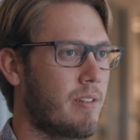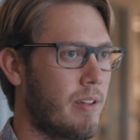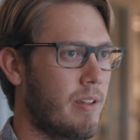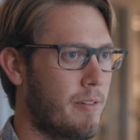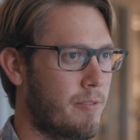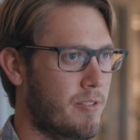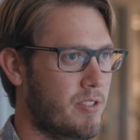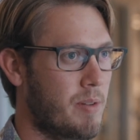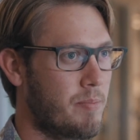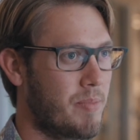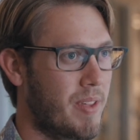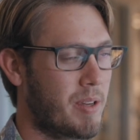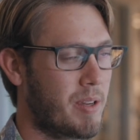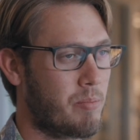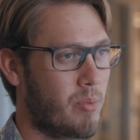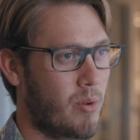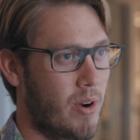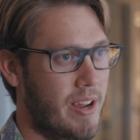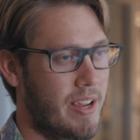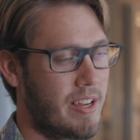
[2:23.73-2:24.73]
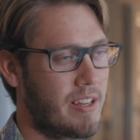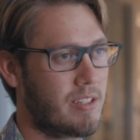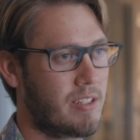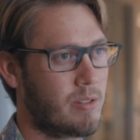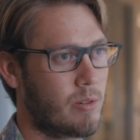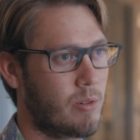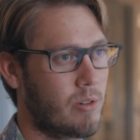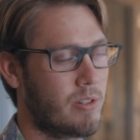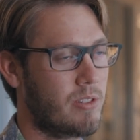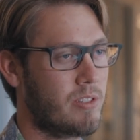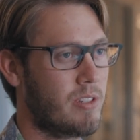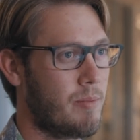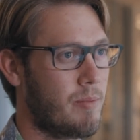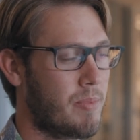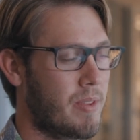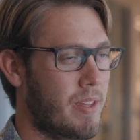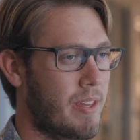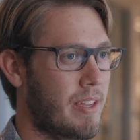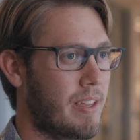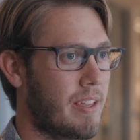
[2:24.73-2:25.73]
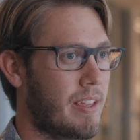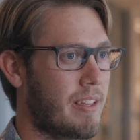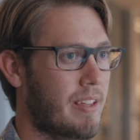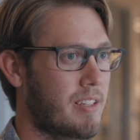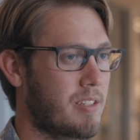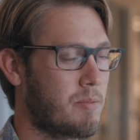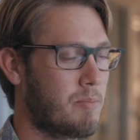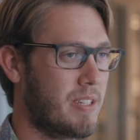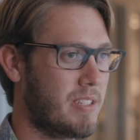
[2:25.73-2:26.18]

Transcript: if something breaks or something is